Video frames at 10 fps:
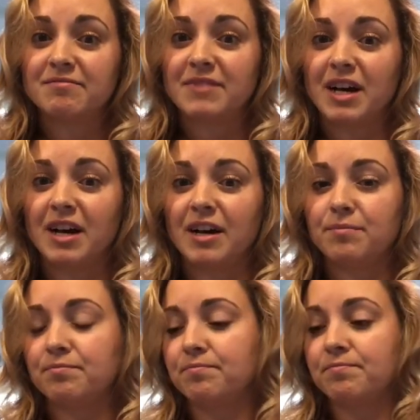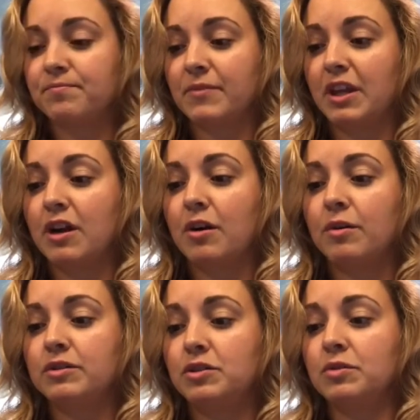
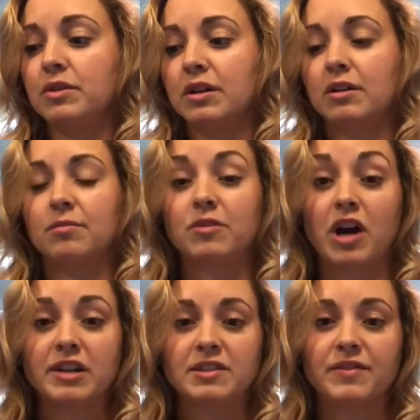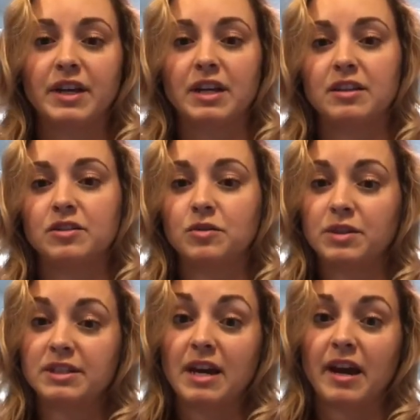due to CrossFit and due
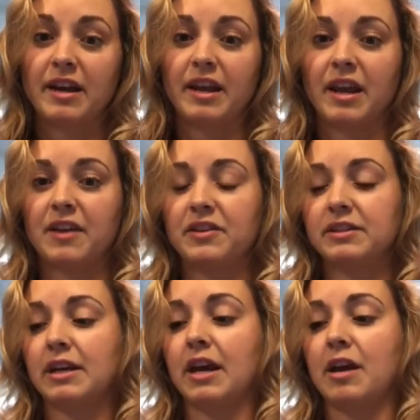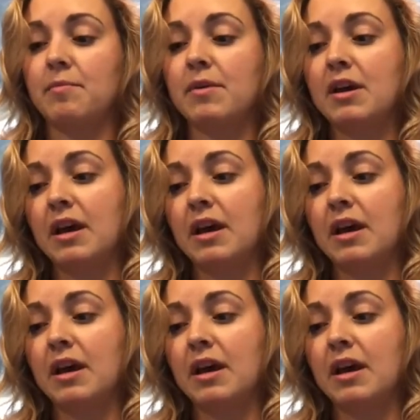to dieting at the time